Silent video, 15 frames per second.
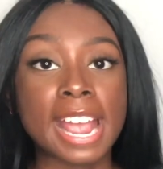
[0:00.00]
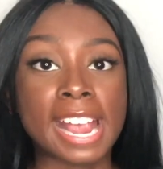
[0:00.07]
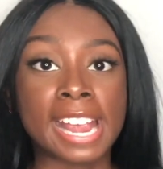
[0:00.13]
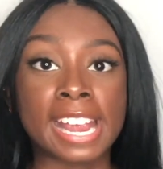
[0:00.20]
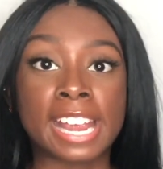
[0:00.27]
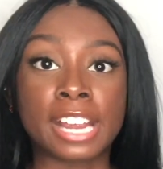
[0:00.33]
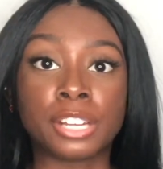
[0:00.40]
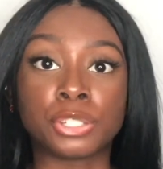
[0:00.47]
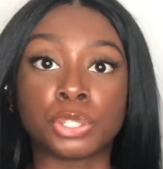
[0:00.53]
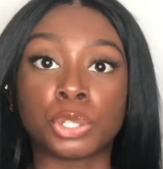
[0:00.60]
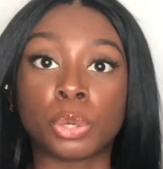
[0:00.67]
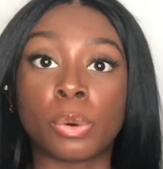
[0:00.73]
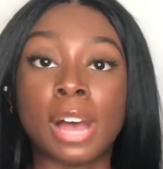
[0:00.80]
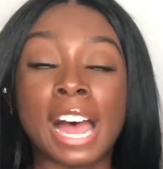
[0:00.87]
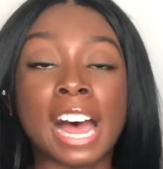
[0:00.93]
and
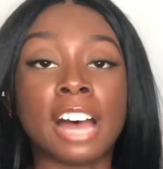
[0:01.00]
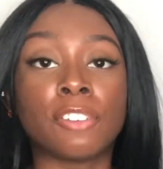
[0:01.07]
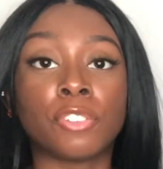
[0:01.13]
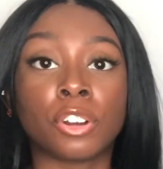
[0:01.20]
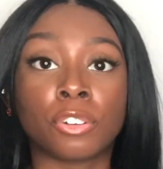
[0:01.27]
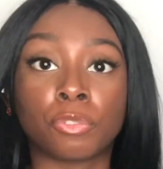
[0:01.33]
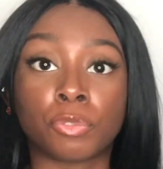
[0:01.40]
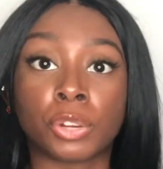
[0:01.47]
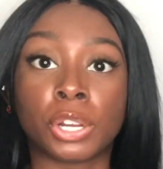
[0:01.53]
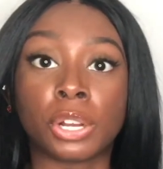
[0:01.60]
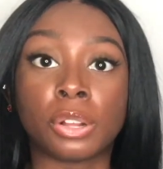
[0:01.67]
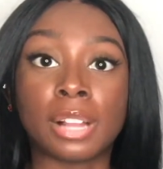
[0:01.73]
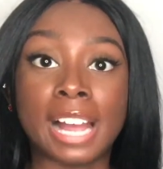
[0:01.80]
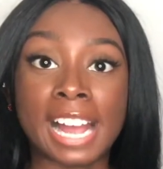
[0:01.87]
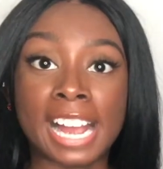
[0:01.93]
you'll have a
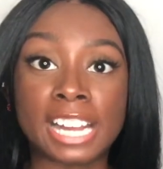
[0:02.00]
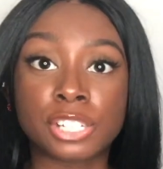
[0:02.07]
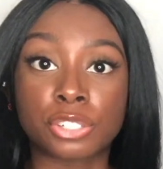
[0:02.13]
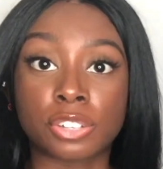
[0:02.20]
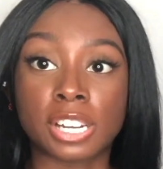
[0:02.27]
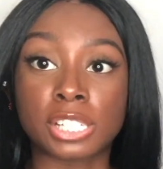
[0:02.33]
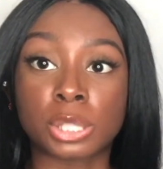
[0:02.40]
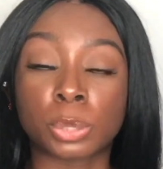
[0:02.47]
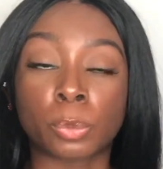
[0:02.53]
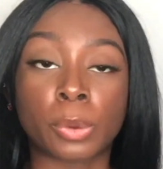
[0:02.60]
real address,